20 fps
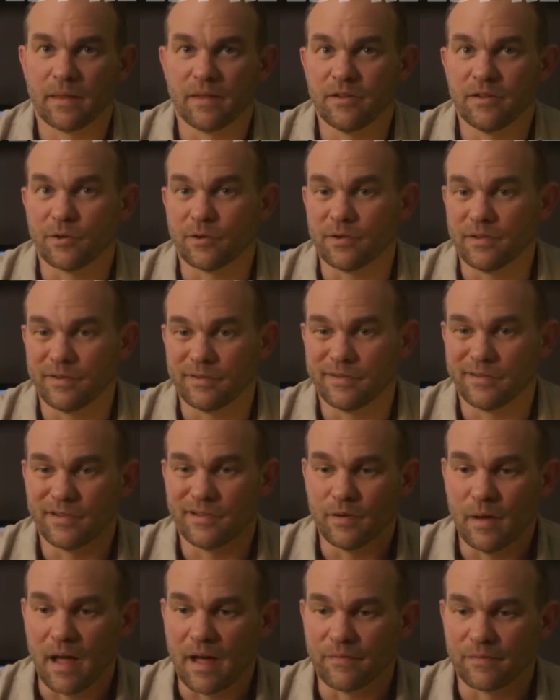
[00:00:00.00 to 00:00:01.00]
you're,
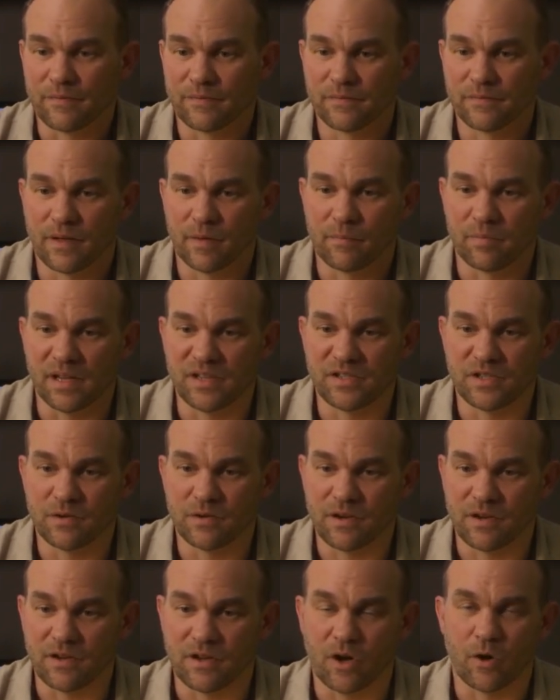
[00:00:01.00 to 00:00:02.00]
you have a place you
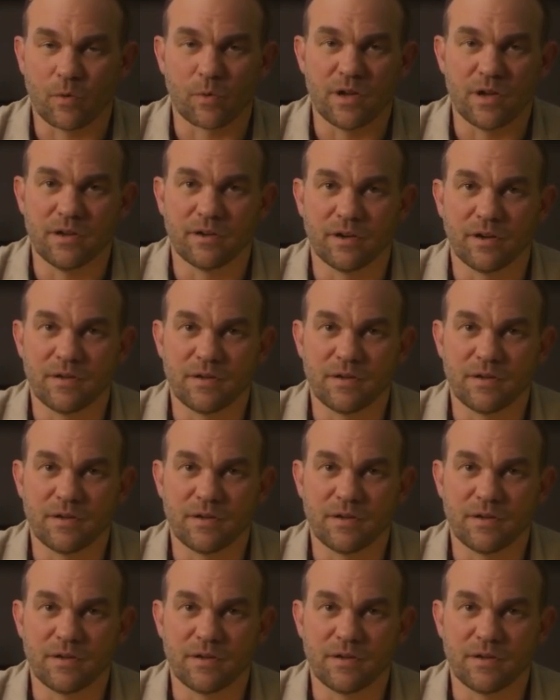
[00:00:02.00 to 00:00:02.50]
can go where you know